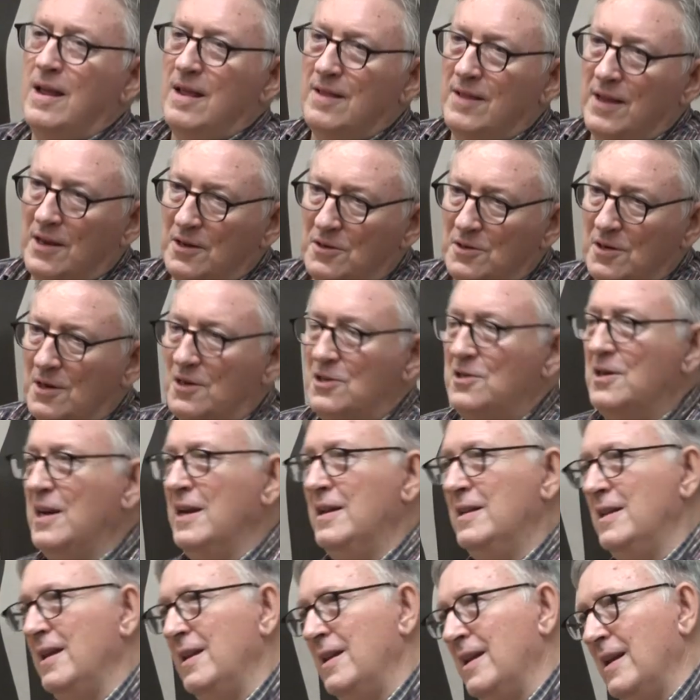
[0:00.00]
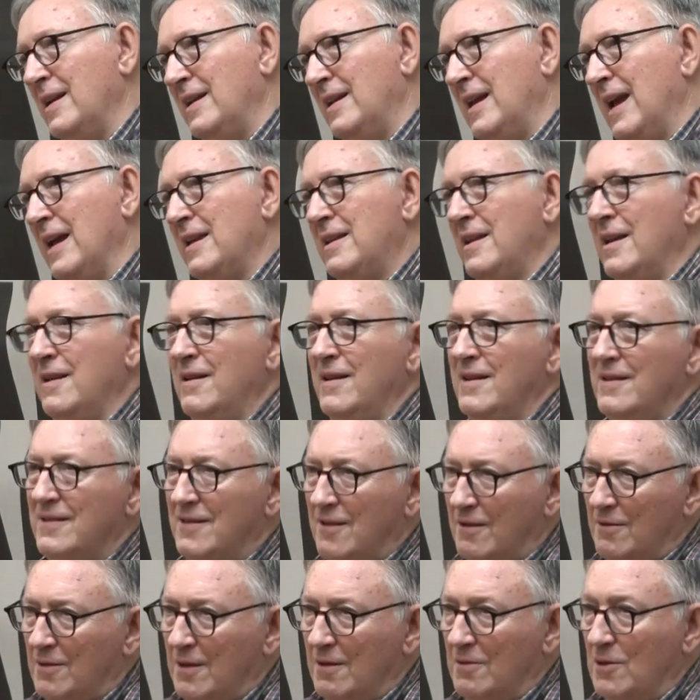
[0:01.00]
they succeeded in getting
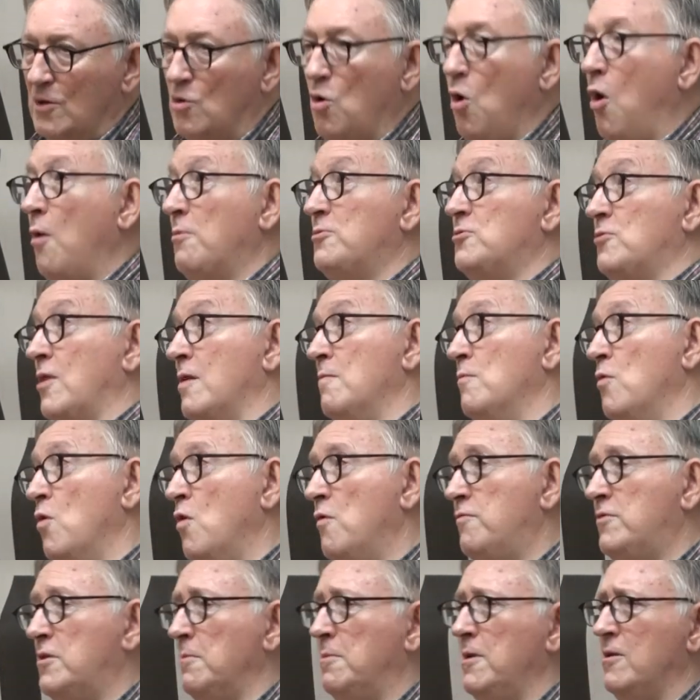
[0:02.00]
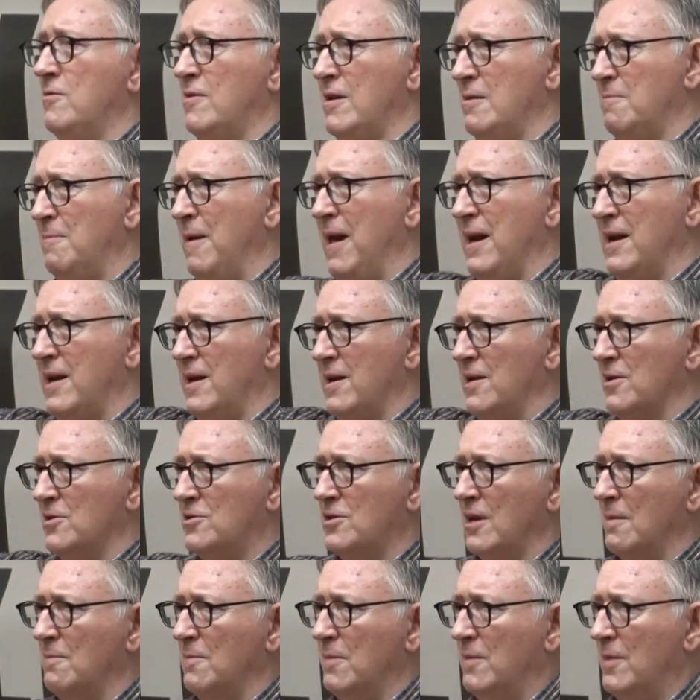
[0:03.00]
the corpse removed to be reburied in
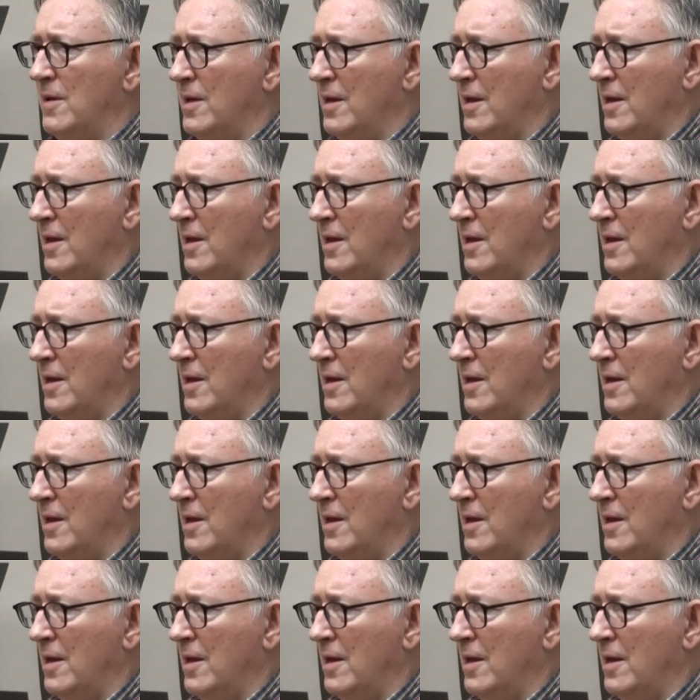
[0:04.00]
some